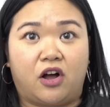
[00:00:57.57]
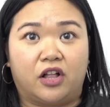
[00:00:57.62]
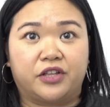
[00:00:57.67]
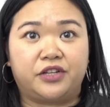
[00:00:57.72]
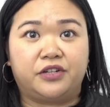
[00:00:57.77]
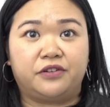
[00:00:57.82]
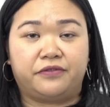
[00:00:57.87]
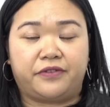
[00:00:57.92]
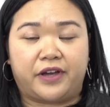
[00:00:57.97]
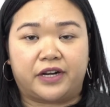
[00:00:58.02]
all
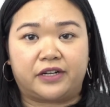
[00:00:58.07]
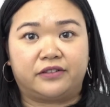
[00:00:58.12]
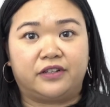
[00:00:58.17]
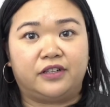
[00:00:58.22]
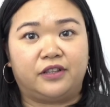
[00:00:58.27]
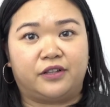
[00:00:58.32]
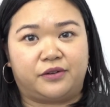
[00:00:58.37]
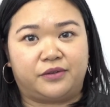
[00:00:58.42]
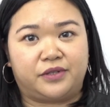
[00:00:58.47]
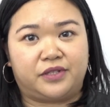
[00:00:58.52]
your
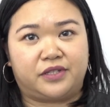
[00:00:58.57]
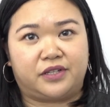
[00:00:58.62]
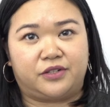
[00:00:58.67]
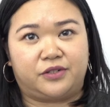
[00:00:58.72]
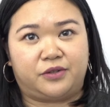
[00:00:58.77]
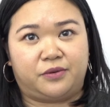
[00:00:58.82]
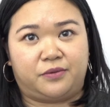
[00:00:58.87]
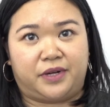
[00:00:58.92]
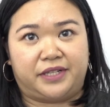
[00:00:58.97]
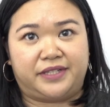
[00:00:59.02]
federal loans
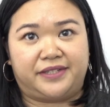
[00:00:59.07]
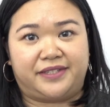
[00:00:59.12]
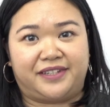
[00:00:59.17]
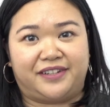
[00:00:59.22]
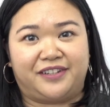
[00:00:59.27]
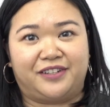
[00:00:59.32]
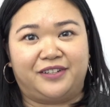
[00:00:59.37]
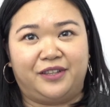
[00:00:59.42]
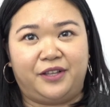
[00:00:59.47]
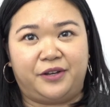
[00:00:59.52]
into one
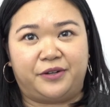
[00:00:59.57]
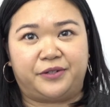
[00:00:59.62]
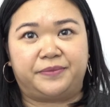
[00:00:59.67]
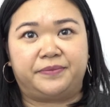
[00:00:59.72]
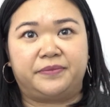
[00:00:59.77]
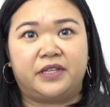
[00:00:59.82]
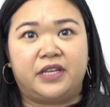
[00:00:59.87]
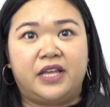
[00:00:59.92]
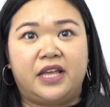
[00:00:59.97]
single loan.